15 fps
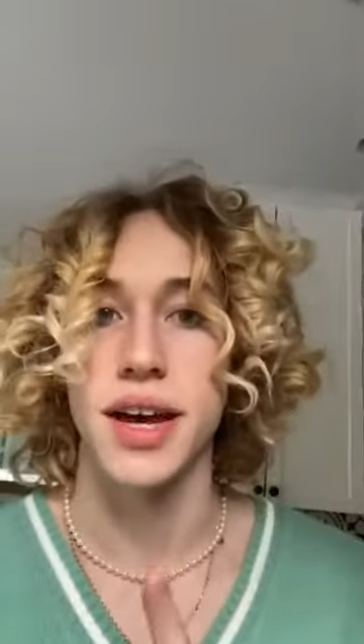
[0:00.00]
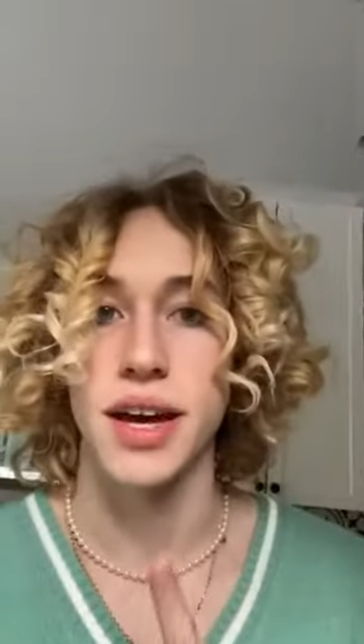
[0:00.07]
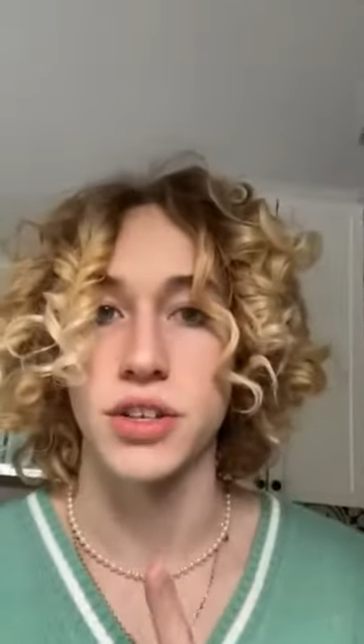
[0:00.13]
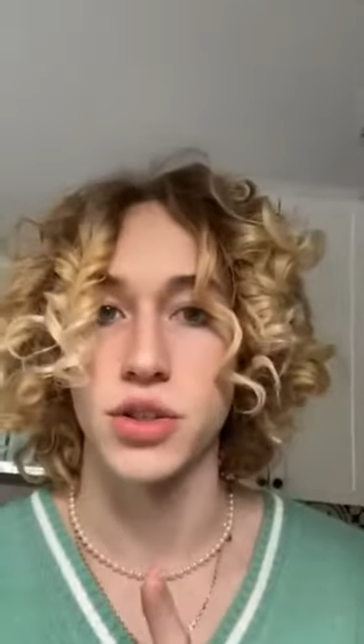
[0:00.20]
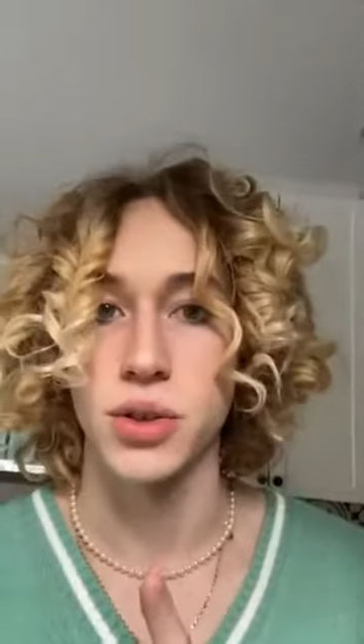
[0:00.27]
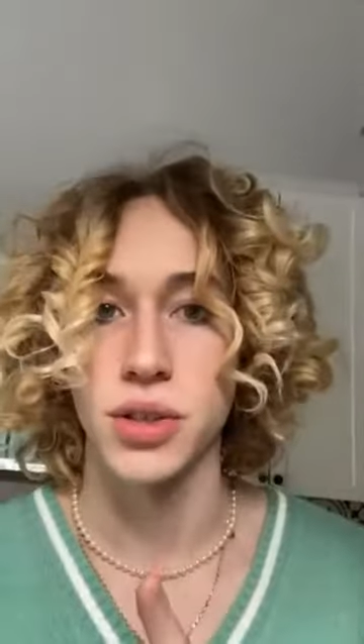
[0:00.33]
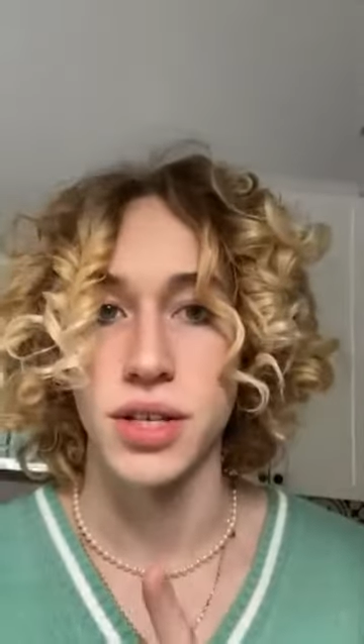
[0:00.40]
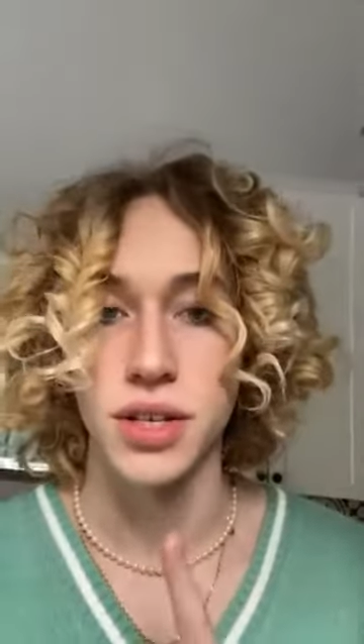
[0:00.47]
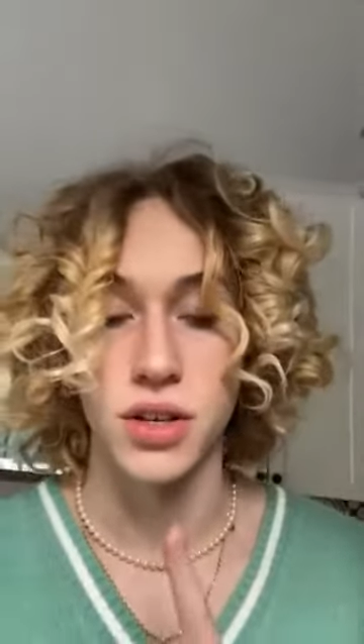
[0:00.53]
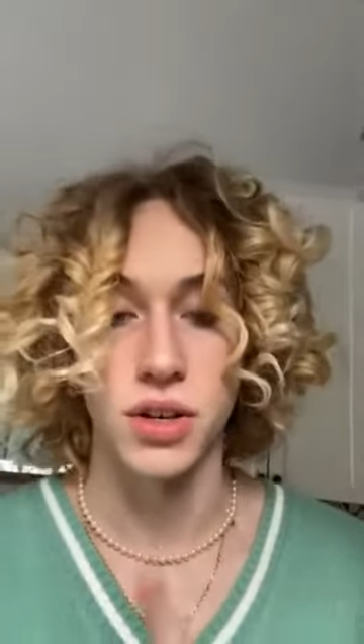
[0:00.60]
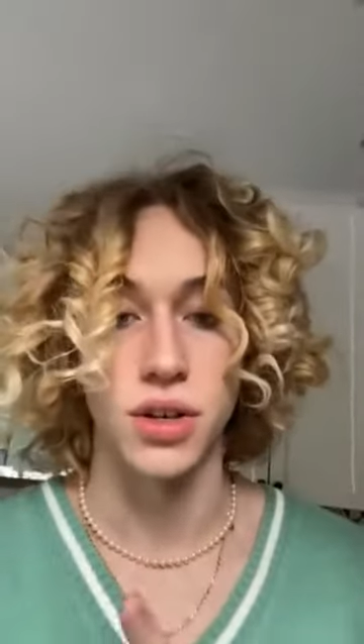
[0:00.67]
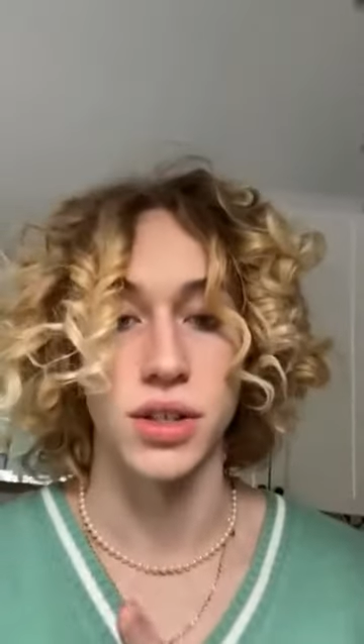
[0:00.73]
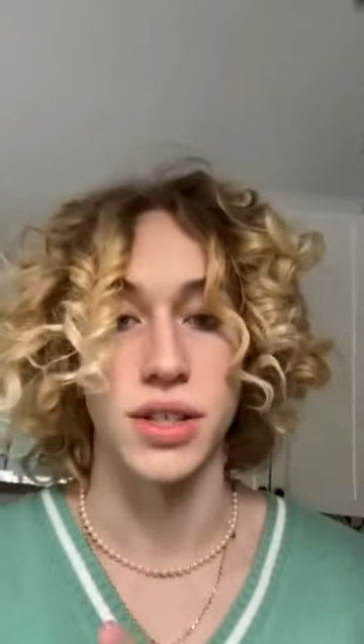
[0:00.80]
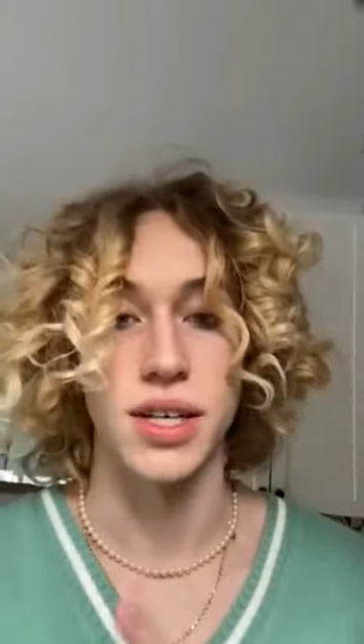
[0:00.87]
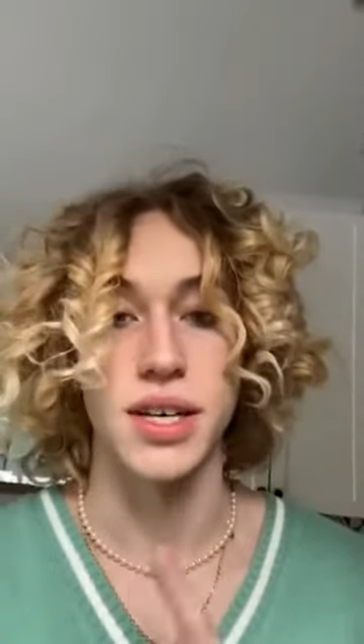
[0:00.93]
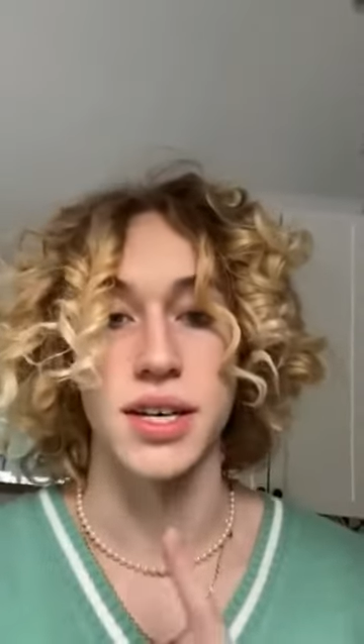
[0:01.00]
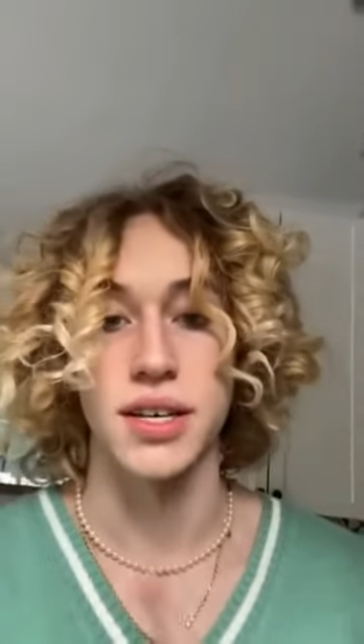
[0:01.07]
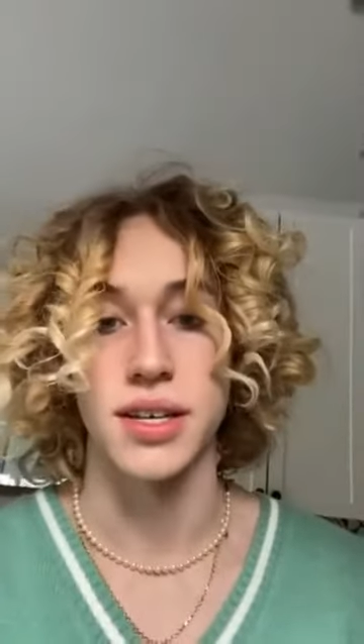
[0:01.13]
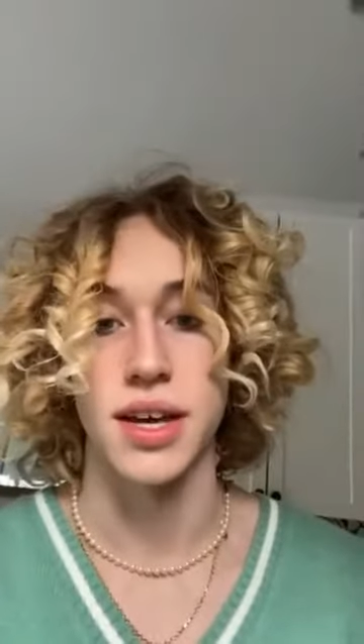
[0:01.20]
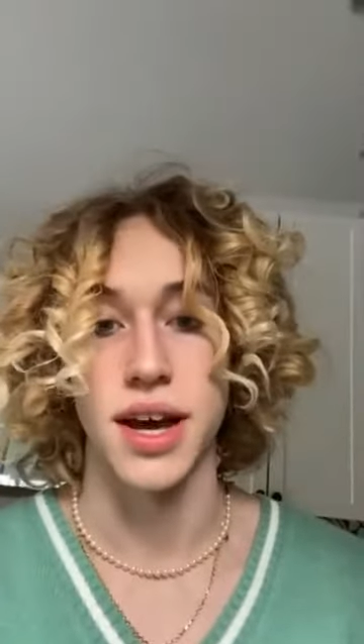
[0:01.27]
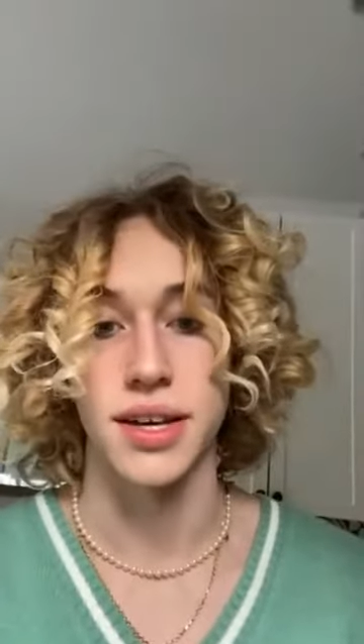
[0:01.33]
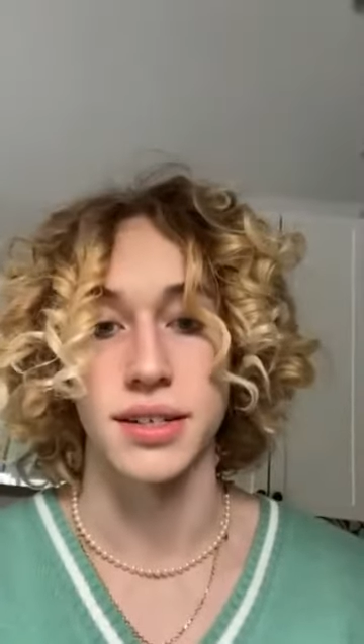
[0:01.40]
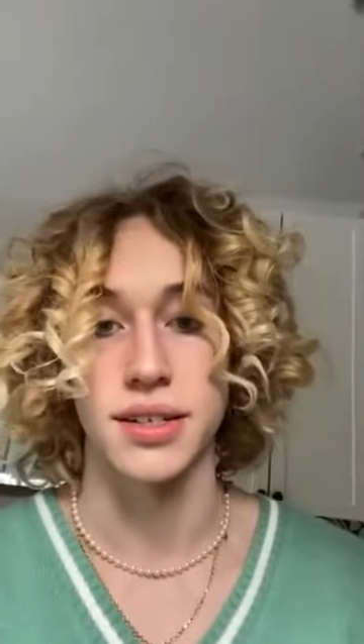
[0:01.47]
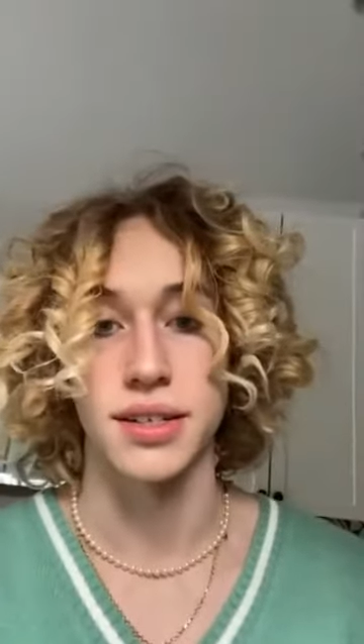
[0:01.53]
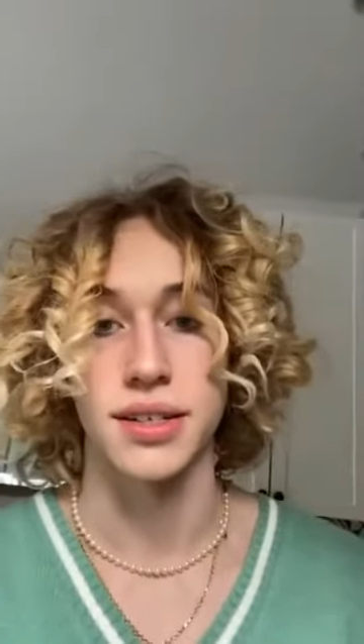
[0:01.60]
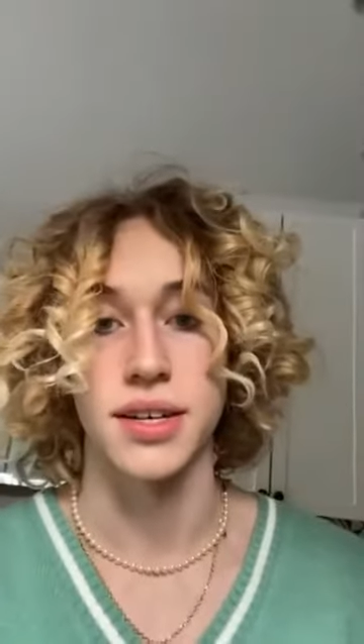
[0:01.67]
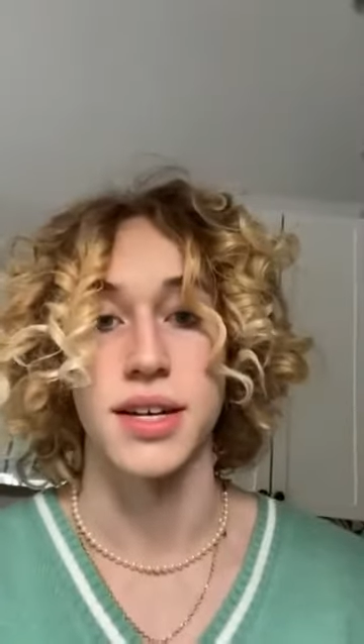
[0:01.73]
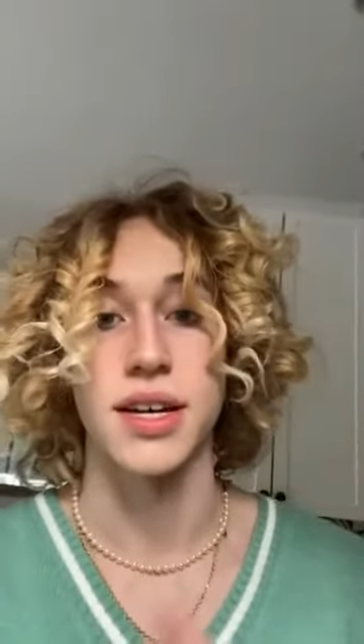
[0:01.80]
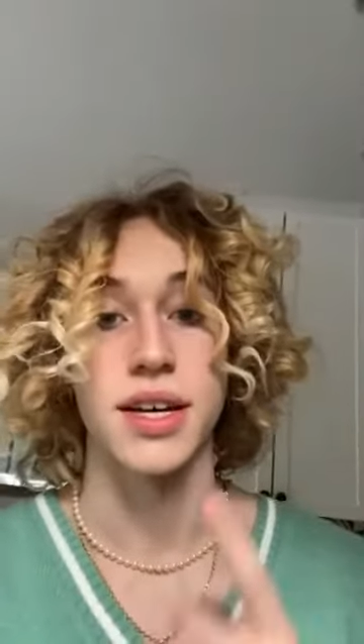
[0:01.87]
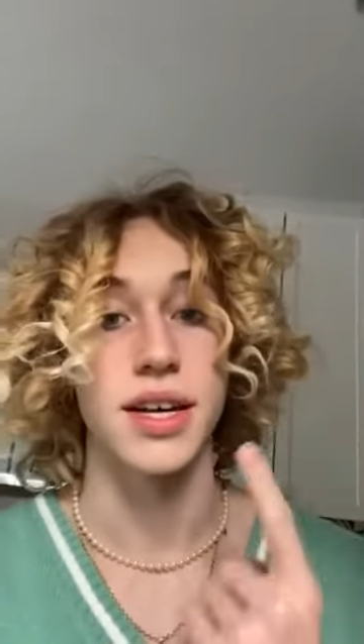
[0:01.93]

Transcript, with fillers: naturally curly, yes.